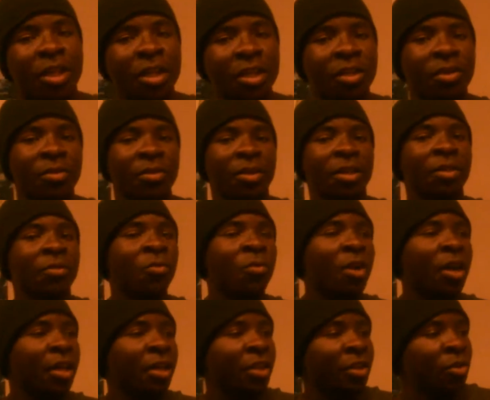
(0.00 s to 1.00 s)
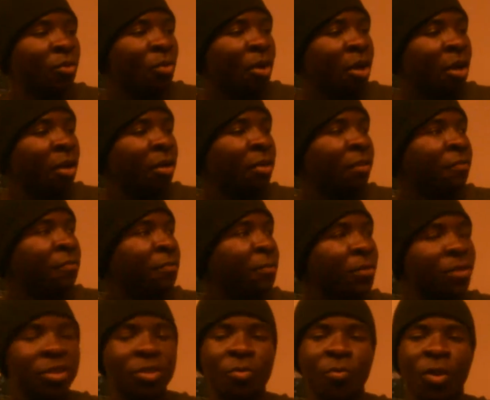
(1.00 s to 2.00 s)
You're gonna you are the
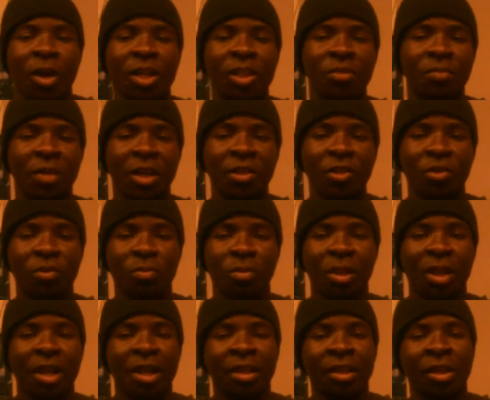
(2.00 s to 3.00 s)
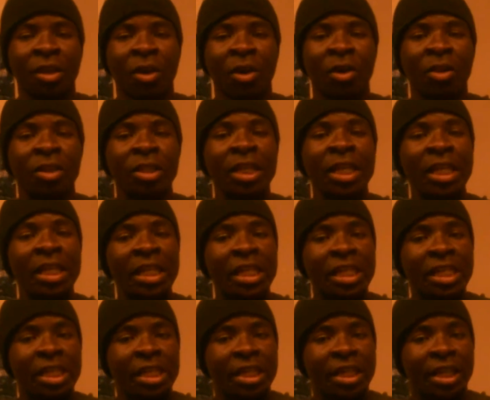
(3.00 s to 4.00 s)
first to watch my new blog called
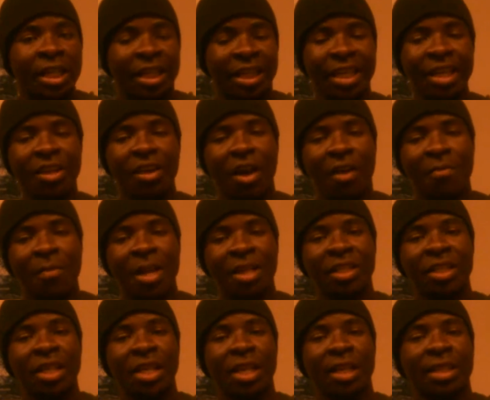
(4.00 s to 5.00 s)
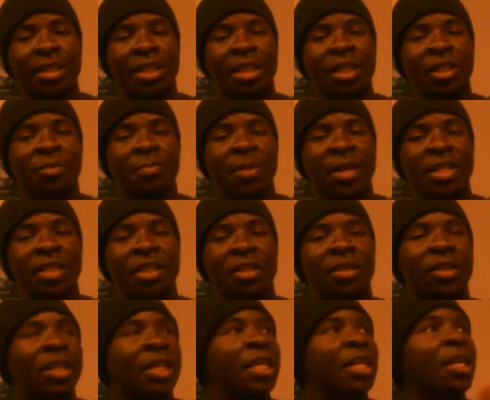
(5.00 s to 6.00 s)
Get It Off My Chest, and it's
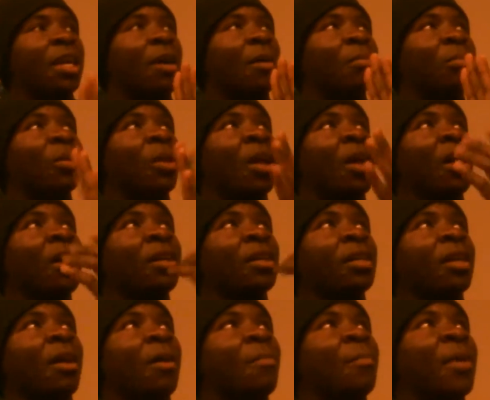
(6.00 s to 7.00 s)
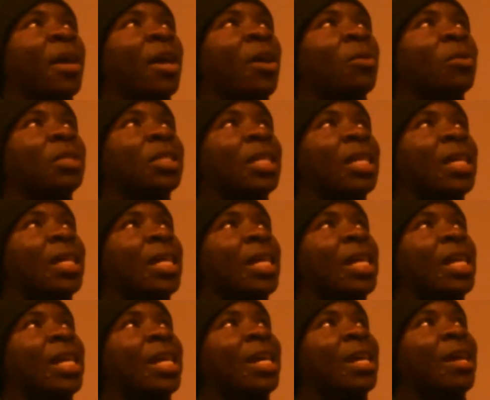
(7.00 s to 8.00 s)
basically a blog about
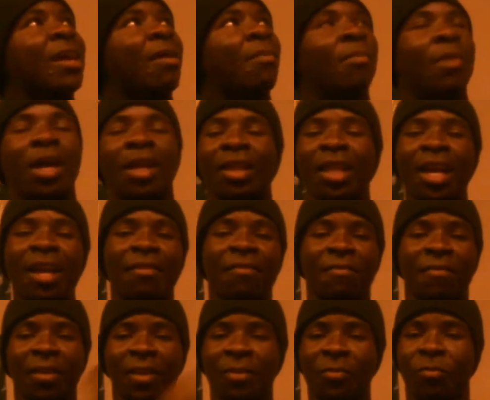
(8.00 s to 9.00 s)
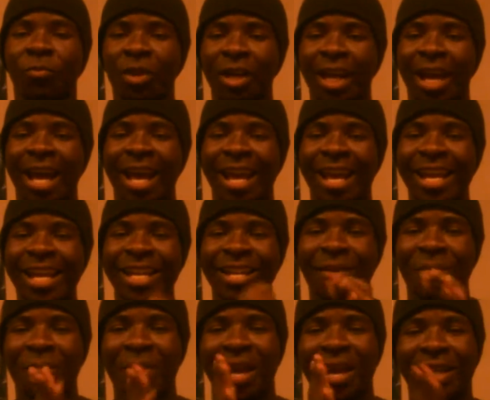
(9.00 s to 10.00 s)
my life and what I hate
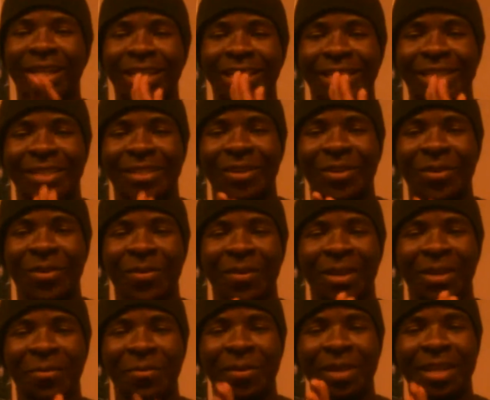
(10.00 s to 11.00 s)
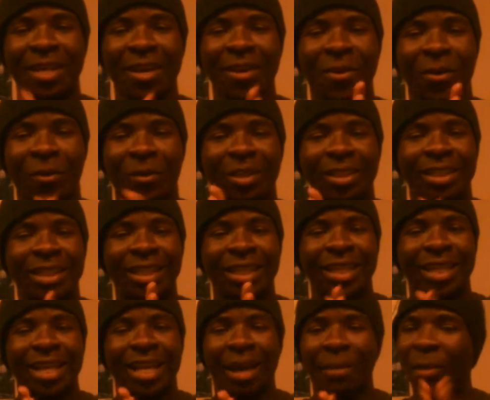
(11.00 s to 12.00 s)
about it. So here we go.
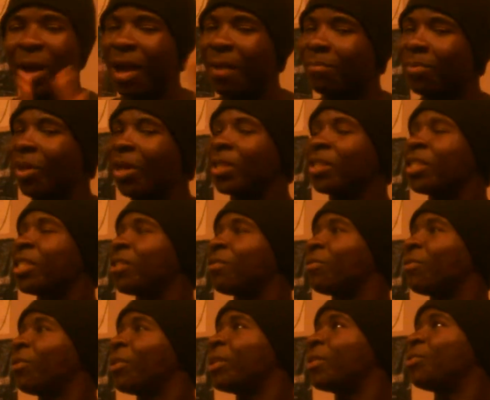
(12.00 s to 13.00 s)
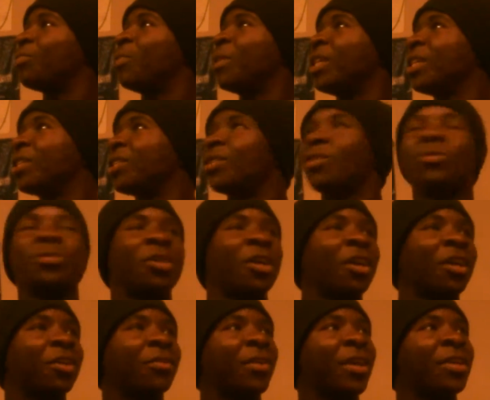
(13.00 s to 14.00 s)
And my apologies for it being so
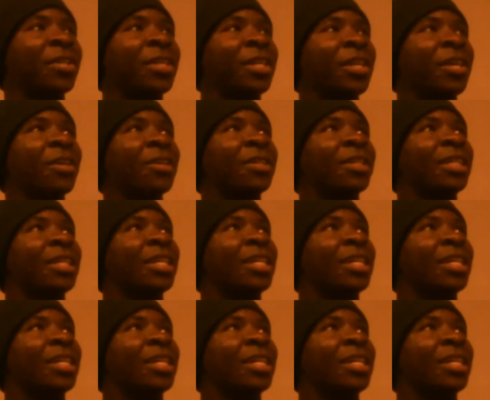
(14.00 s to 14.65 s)
dark around here.